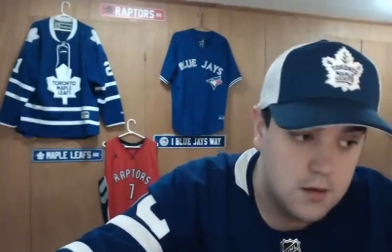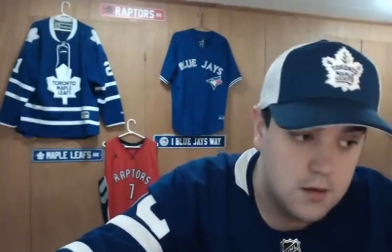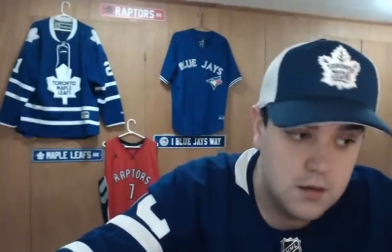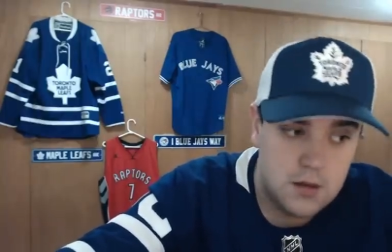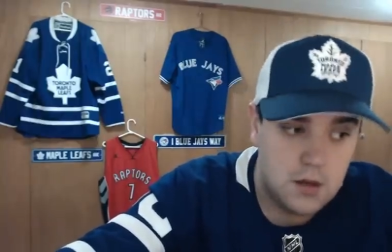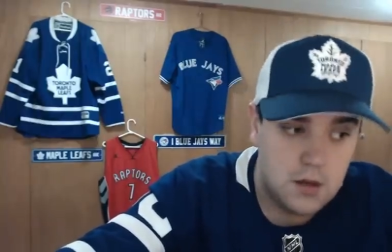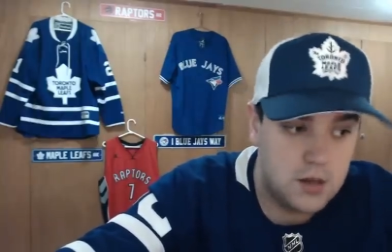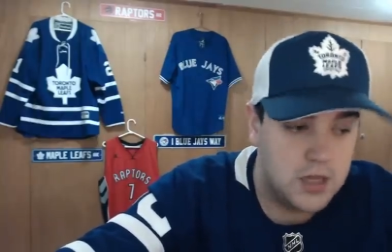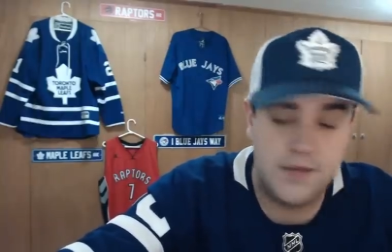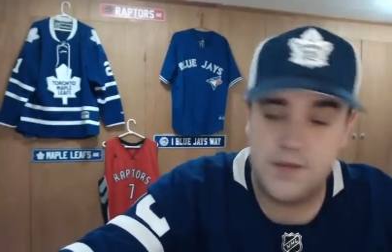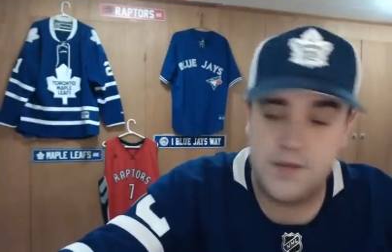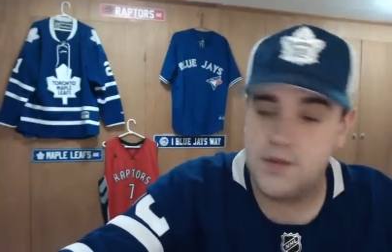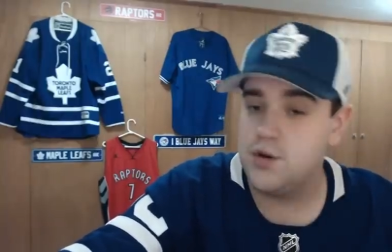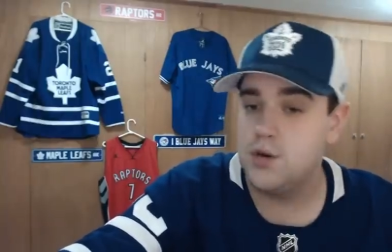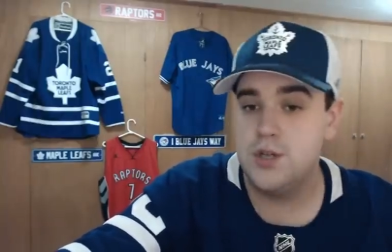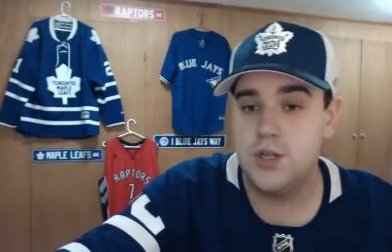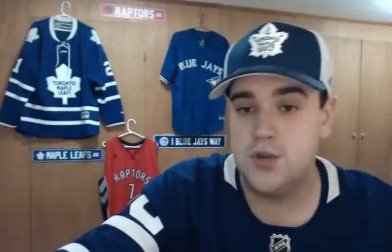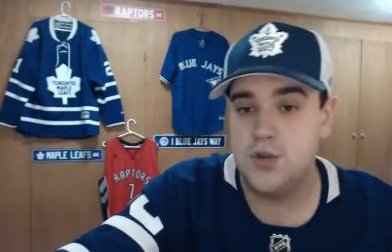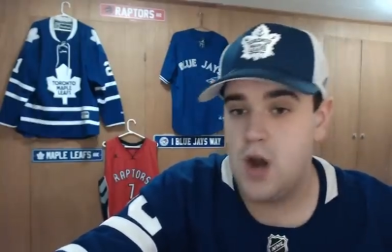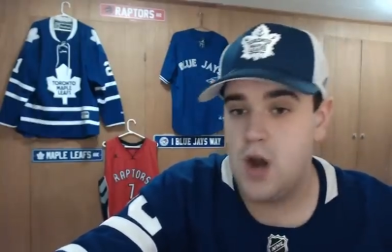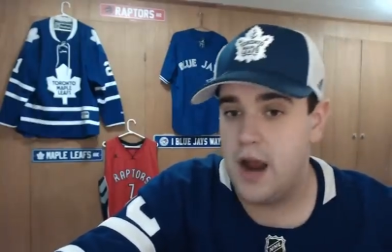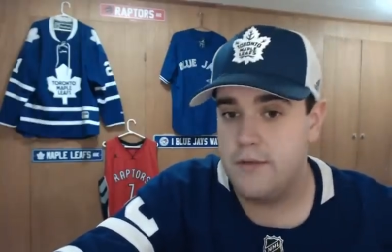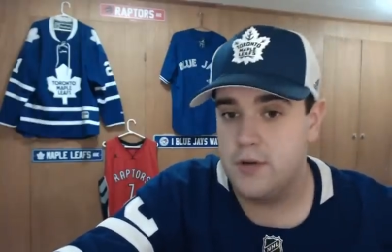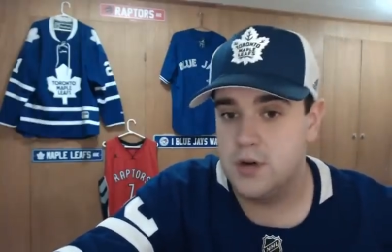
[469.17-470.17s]
The Leafs are in the
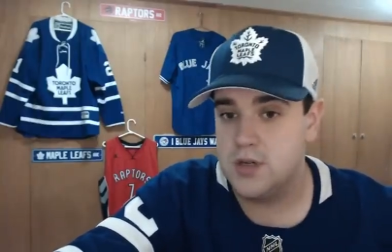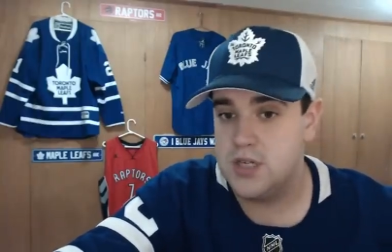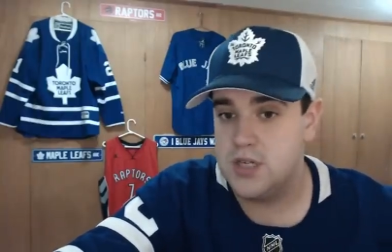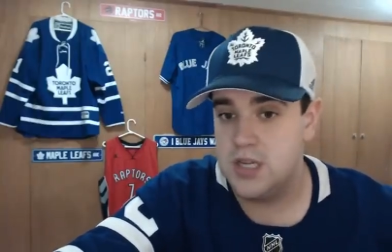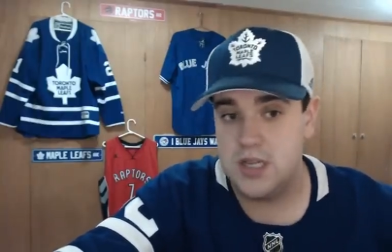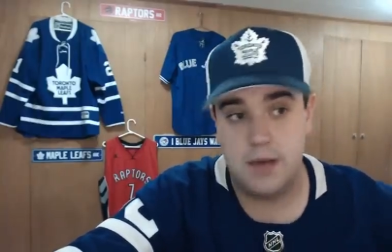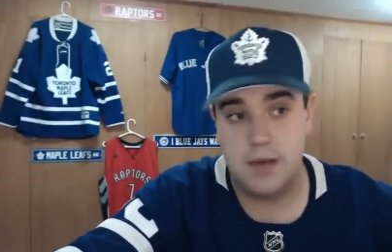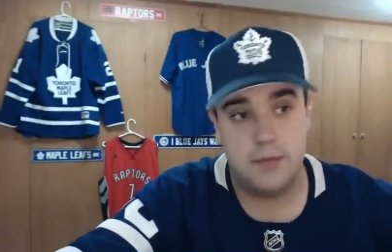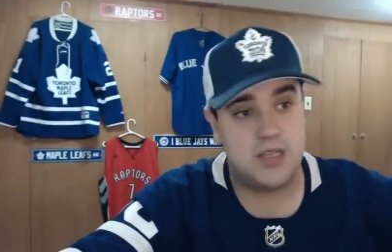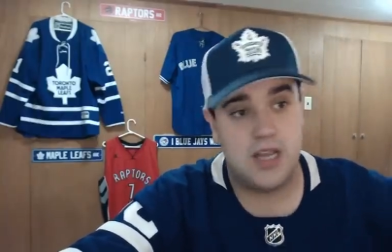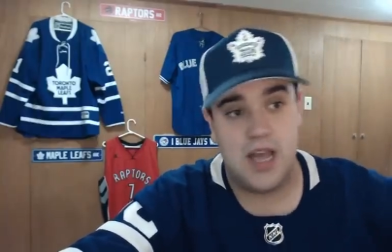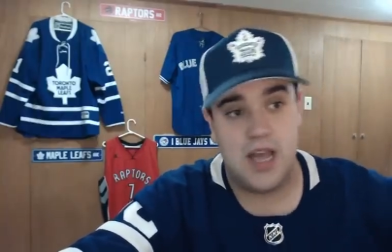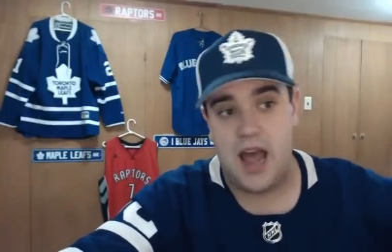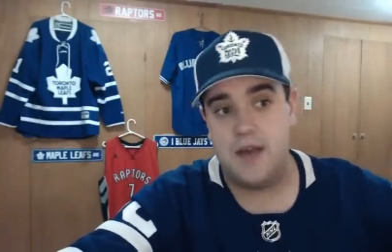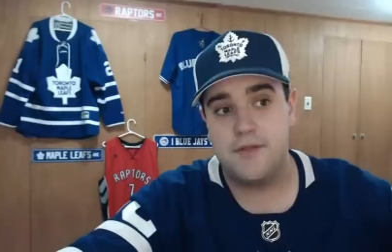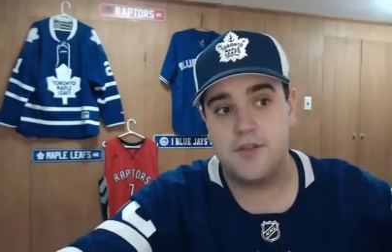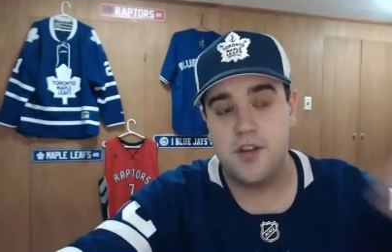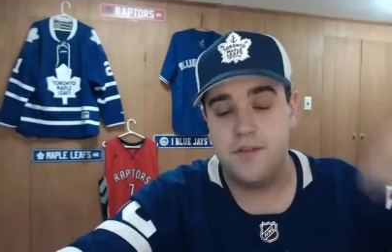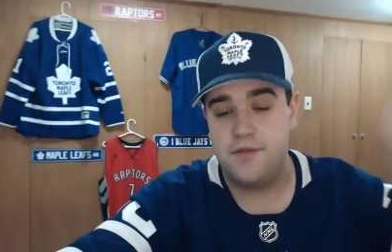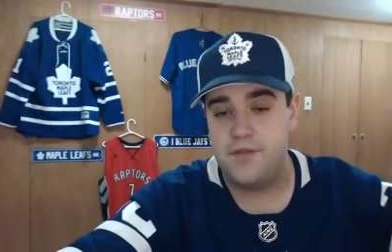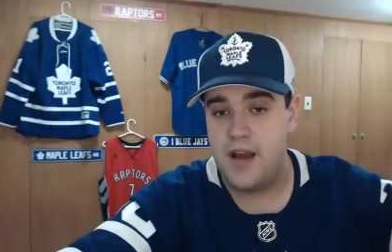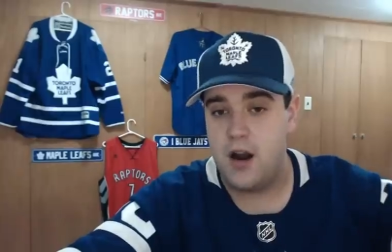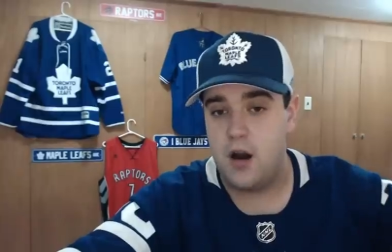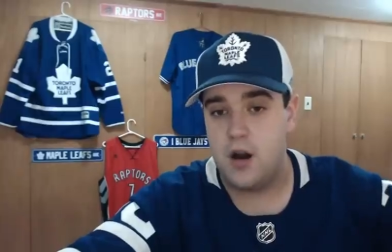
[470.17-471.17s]
driver's seat. That means they have
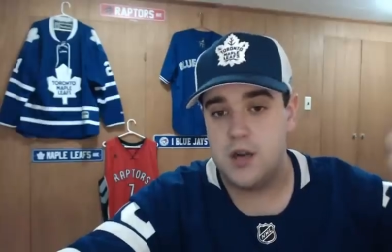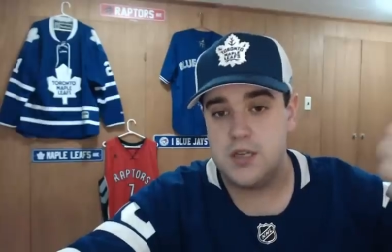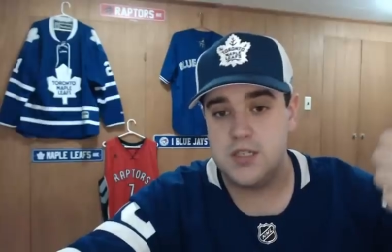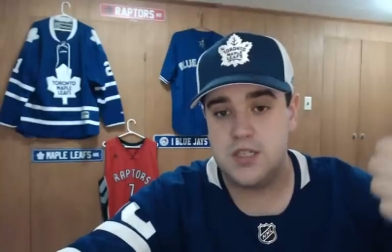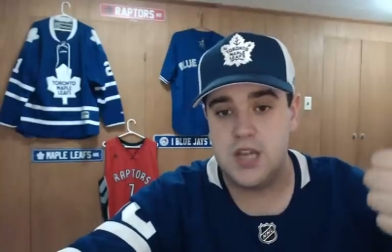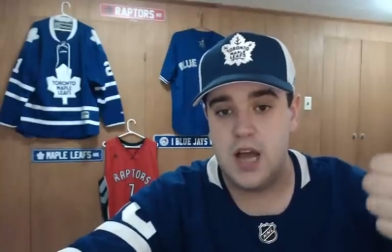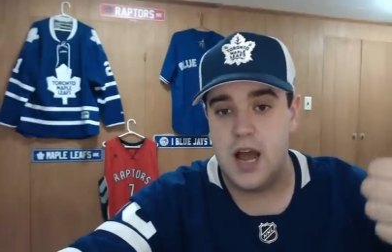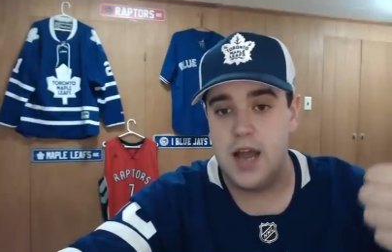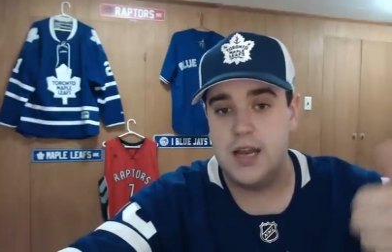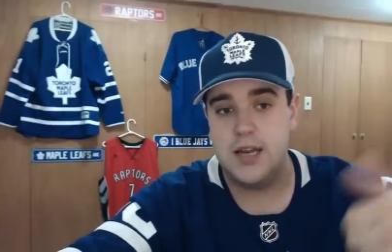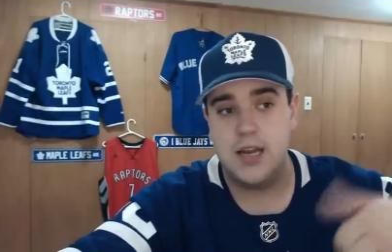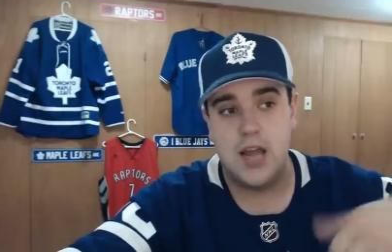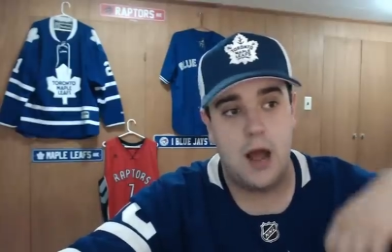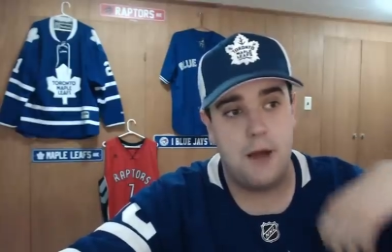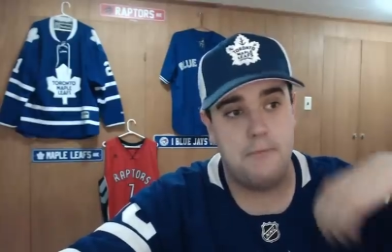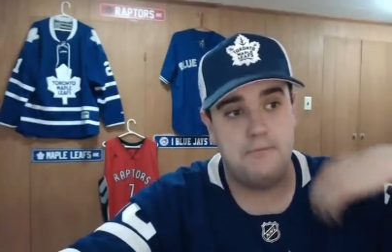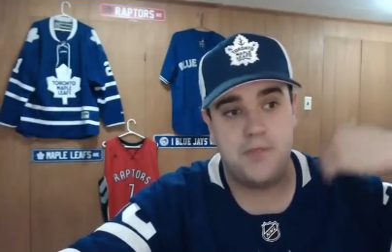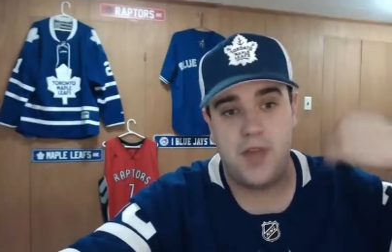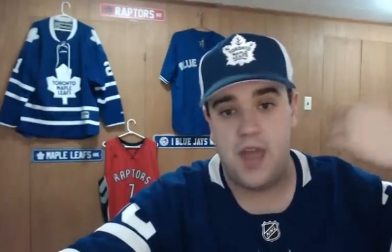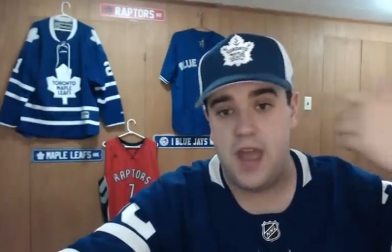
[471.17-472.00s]
Tavares signed up.